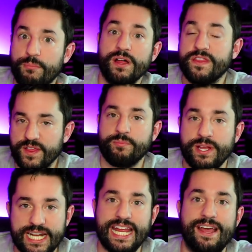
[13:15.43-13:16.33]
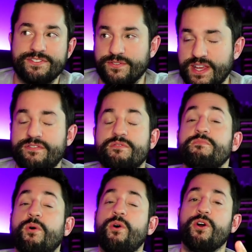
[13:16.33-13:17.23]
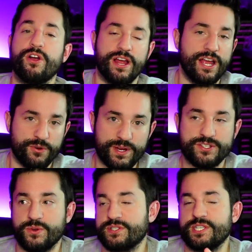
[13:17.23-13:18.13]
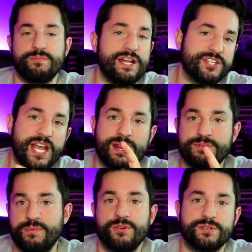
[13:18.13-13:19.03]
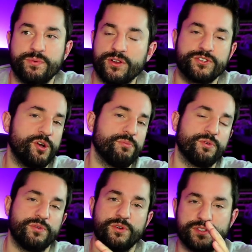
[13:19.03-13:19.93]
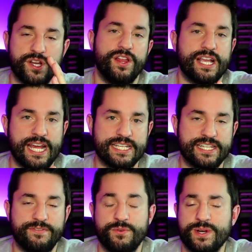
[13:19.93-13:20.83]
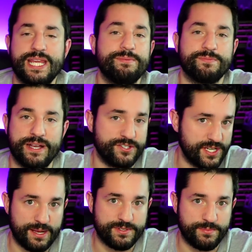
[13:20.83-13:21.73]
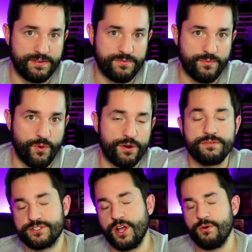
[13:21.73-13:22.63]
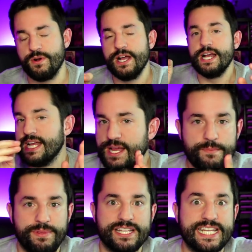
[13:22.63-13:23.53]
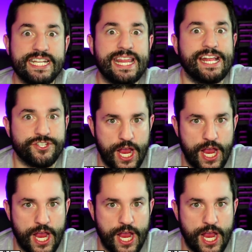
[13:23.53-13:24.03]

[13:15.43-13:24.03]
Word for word: monthly P D Fs of even more resources, magic items, bonus perks, homebrew rules, and all that kind of stuff. You want to keep spicing games up even more. So let's get into that